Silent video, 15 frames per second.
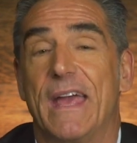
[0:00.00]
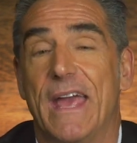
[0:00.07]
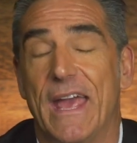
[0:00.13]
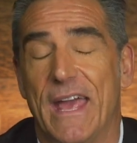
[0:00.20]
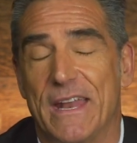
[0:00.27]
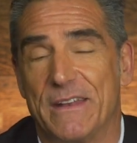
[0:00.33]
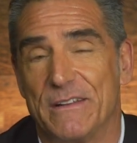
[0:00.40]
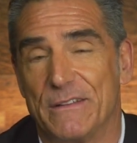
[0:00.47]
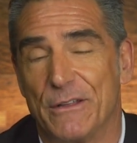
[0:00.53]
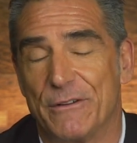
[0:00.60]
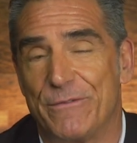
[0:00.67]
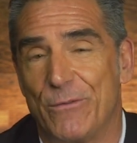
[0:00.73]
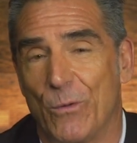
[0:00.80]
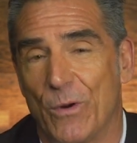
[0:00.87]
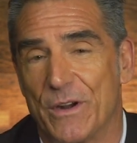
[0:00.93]
and look
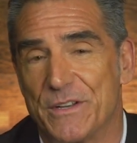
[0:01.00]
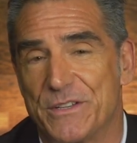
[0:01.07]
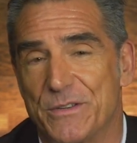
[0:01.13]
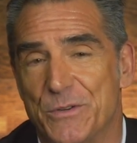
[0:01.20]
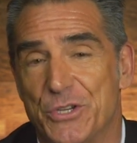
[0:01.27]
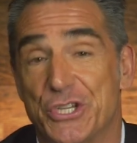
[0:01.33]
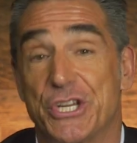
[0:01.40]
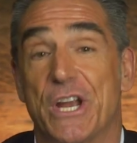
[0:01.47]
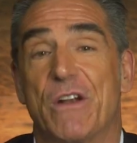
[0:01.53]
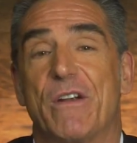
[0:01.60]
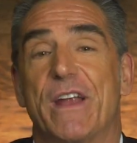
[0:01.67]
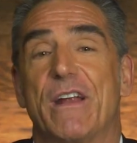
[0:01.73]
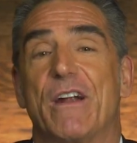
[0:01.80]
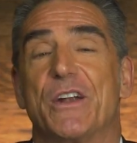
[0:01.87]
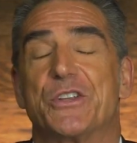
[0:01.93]
forward to
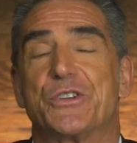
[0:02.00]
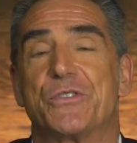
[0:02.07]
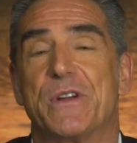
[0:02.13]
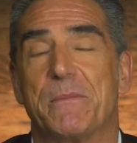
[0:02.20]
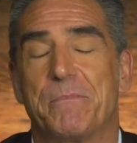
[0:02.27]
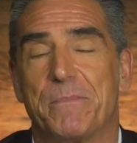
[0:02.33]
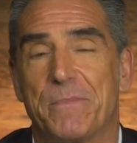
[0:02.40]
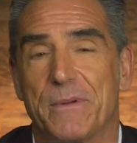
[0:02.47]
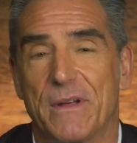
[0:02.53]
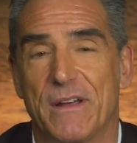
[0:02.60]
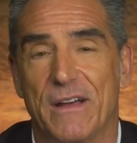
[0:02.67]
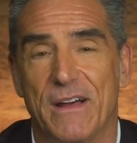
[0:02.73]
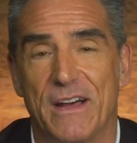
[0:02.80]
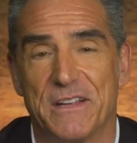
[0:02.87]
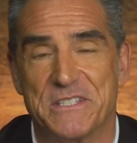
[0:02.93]
sharing our trip
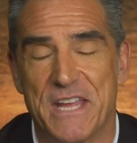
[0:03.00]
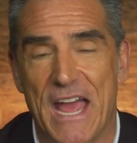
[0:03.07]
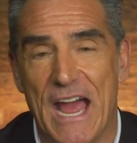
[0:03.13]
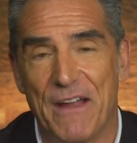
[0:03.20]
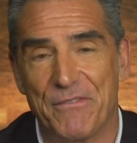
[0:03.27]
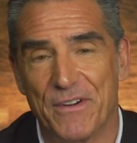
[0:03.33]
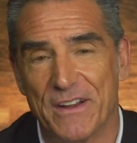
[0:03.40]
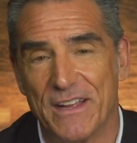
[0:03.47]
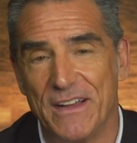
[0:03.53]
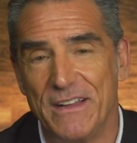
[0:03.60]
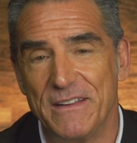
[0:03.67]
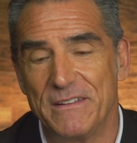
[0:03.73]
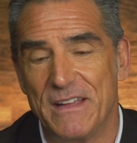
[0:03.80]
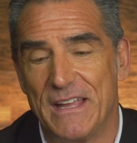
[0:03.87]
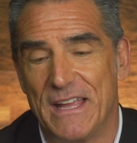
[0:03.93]
to
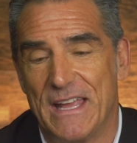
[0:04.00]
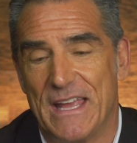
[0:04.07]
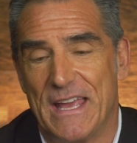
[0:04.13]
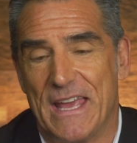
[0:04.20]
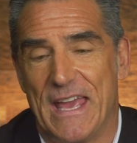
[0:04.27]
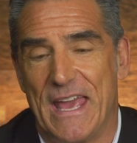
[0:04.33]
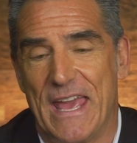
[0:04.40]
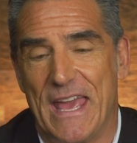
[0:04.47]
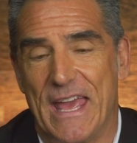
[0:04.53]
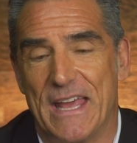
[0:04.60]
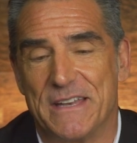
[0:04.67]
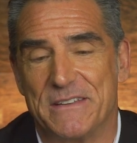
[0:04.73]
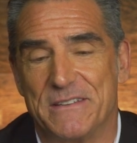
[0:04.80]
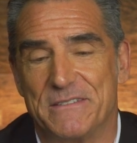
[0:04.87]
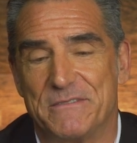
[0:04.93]
Africa
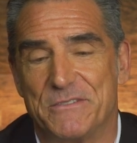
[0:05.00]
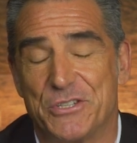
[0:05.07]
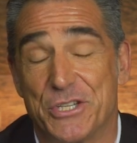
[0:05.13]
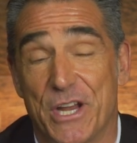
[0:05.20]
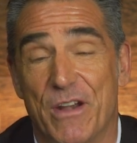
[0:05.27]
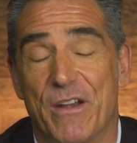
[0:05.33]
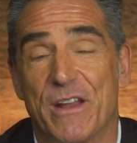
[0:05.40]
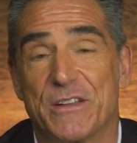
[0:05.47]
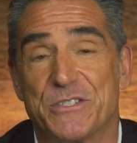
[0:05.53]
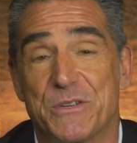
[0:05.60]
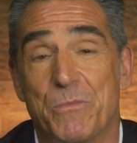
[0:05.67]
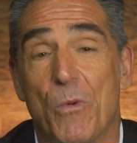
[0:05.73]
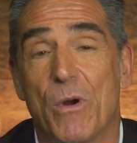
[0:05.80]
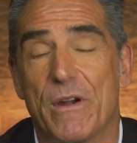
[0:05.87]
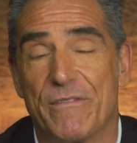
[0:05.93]
and sharing
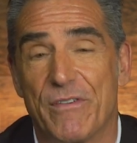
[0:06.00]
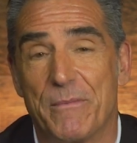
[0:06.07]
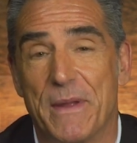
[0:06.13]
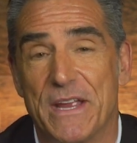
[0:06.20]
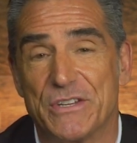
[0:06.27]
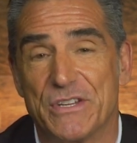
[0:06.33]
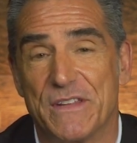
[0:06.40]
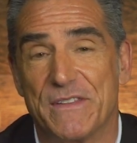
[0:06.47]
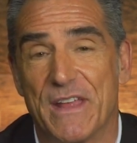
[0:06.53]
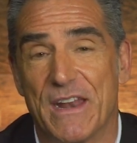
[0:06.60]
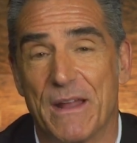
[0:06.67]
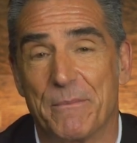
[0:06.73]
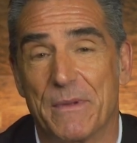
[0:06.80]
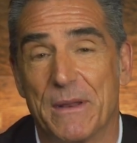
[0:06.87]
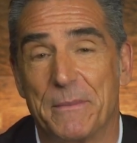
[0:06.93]
some more information that
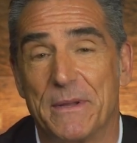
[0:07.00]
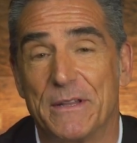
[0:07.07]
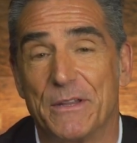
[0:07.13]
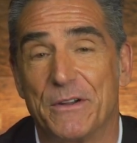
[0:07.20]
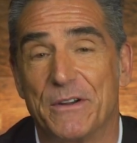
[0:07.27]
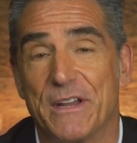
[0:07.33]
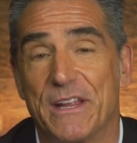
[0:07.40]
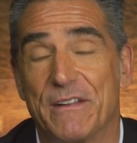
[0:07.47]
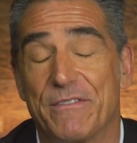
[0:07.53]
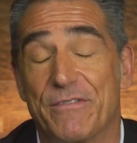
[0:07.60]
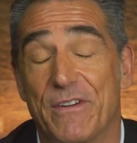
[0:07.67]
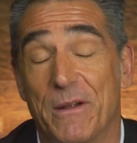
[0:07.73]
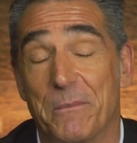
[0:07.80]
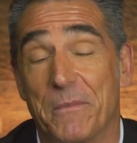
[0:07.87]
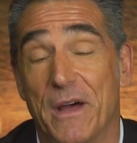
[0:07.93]
I'm going to be learning
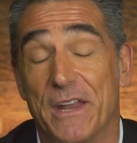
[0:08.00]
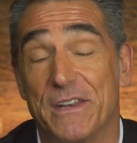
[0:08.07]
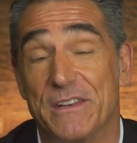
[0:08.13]
from